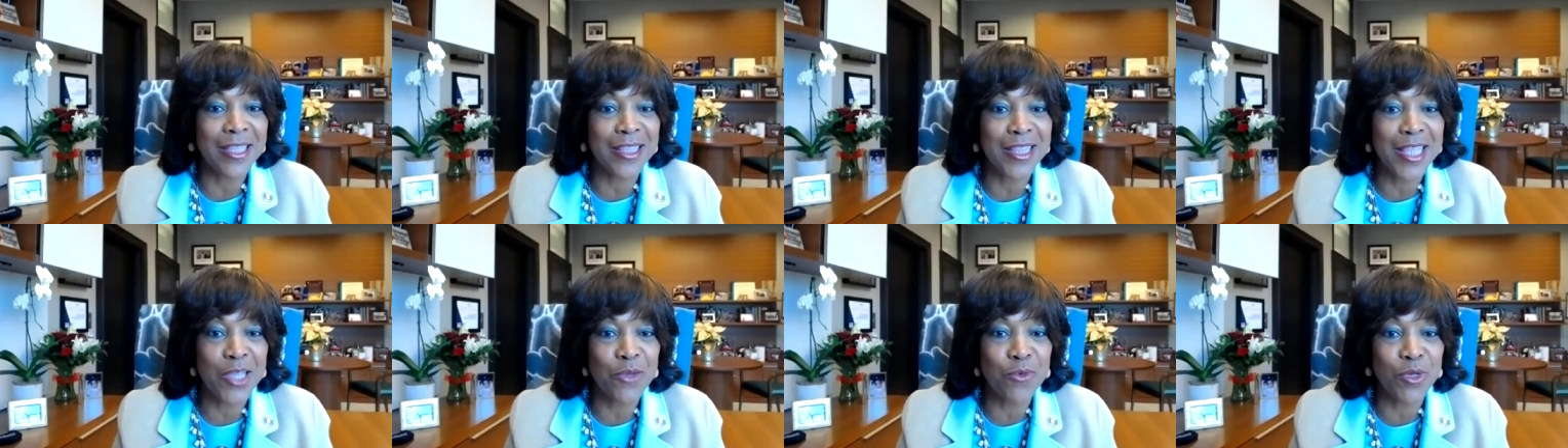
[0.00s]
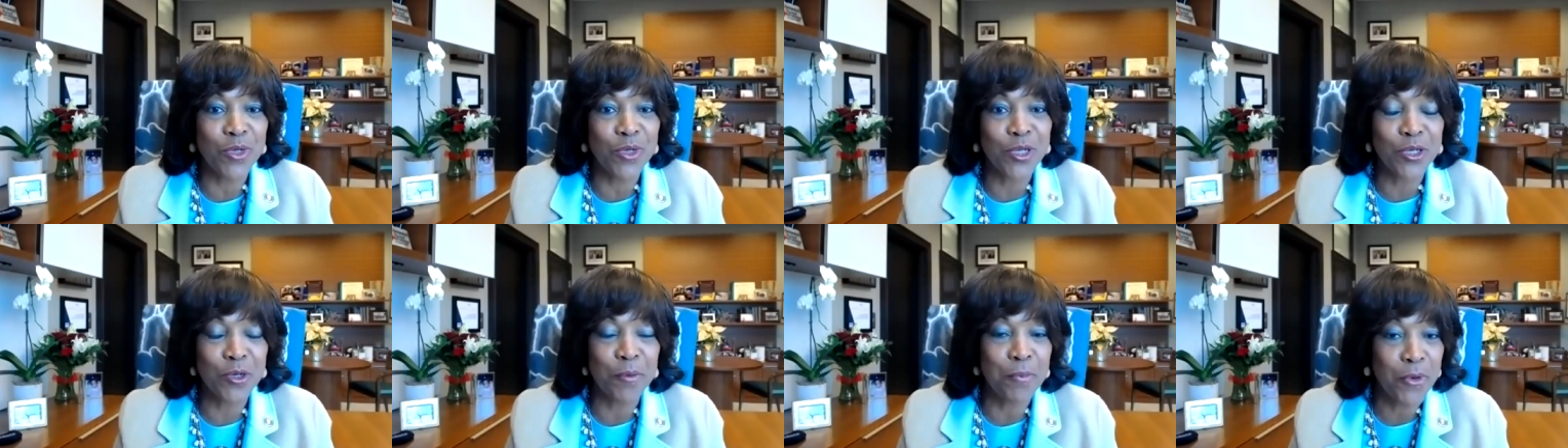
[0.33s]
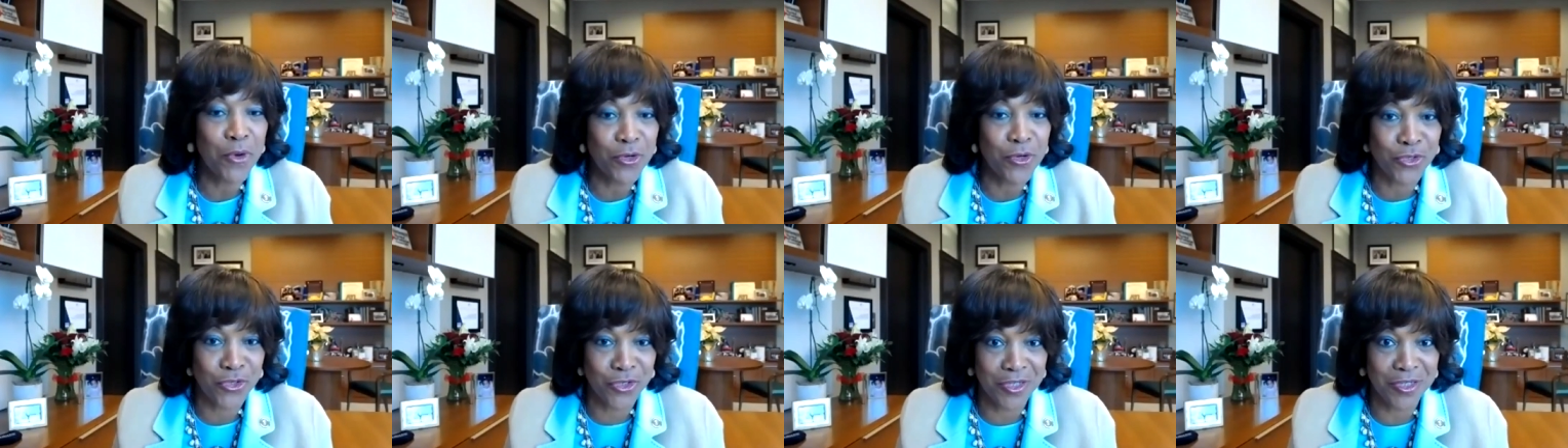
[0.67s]
that they were going to
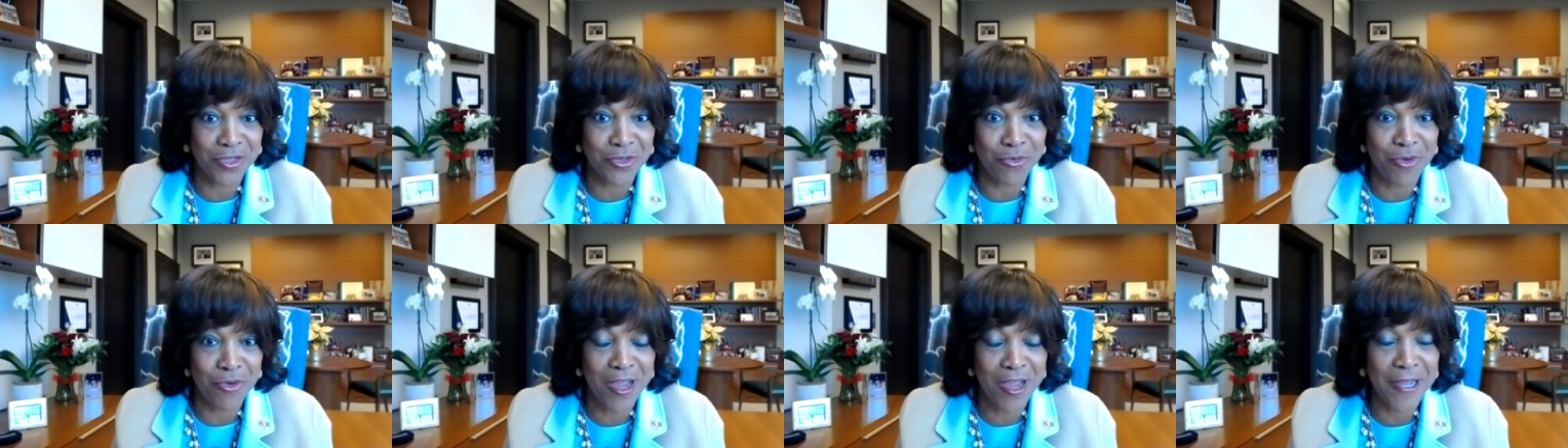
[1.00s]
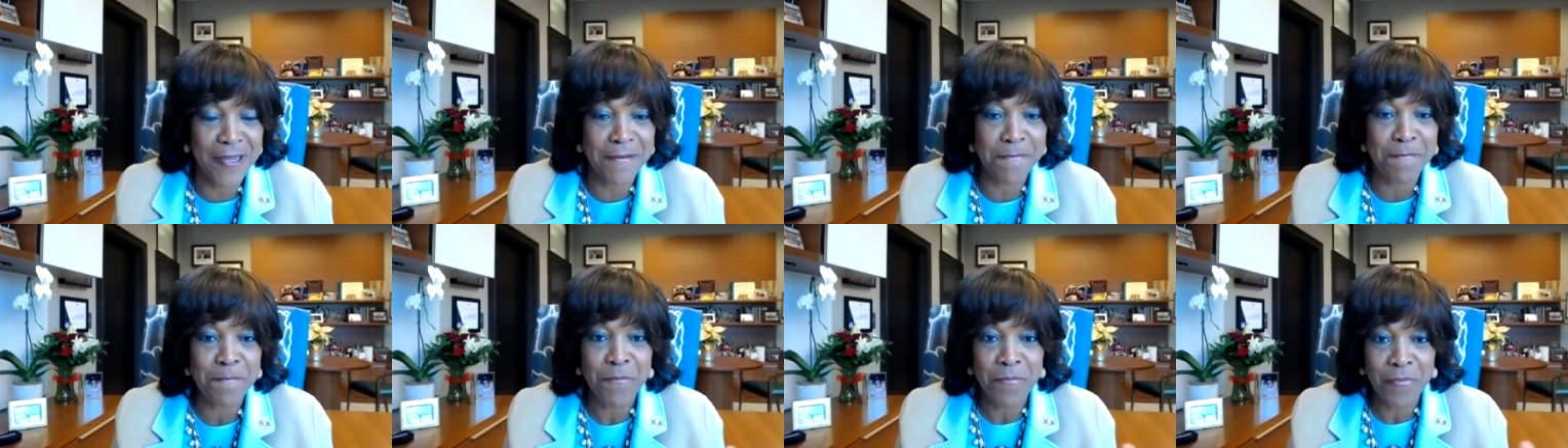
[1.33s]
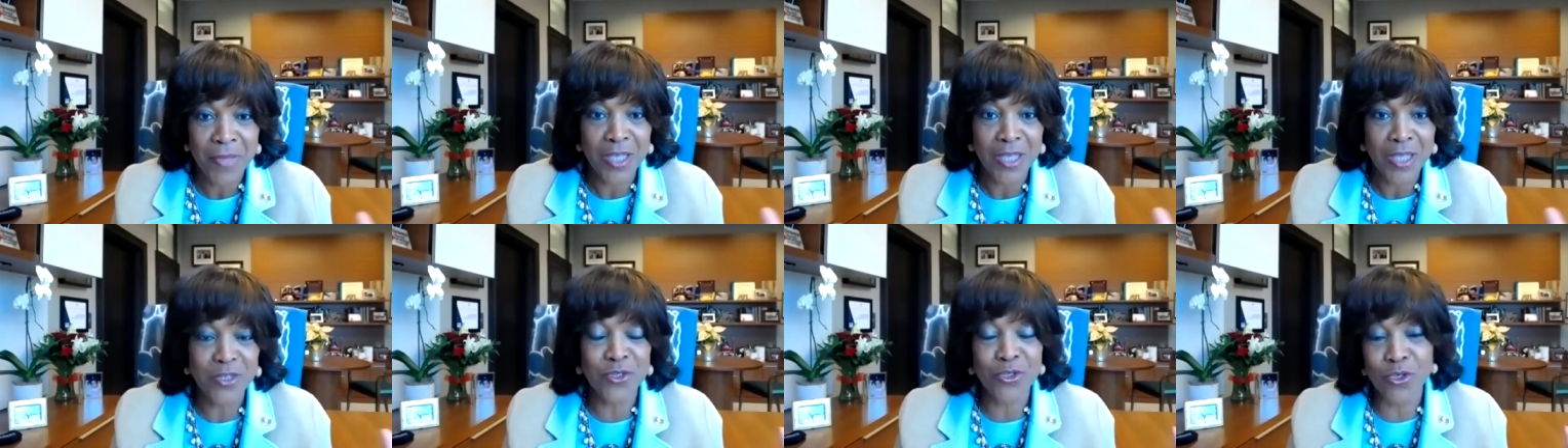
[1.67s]
purchase, right?
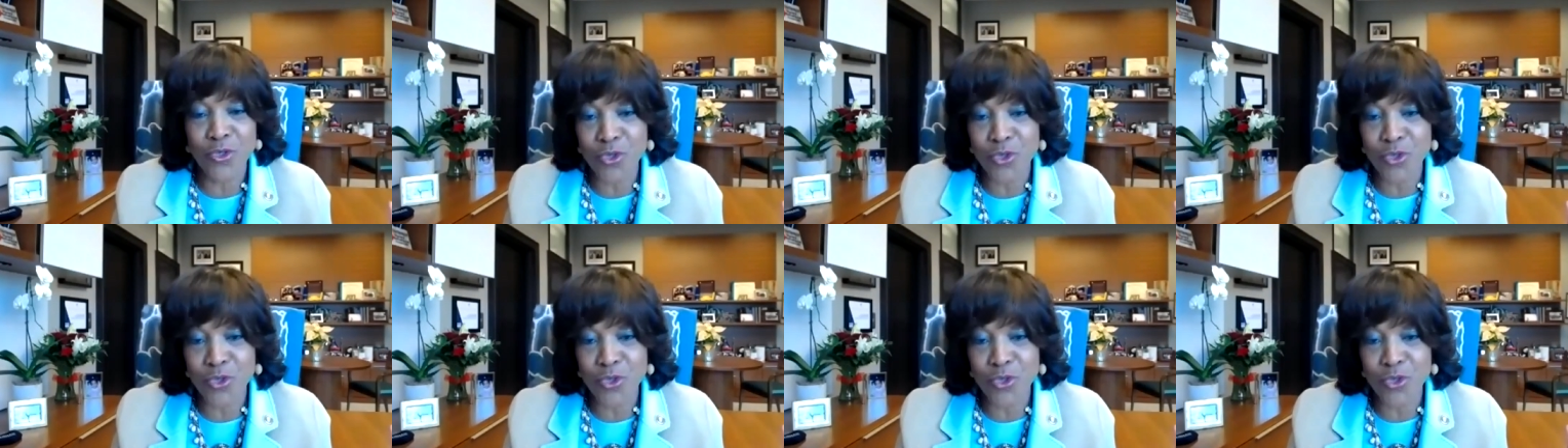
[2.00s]
And so,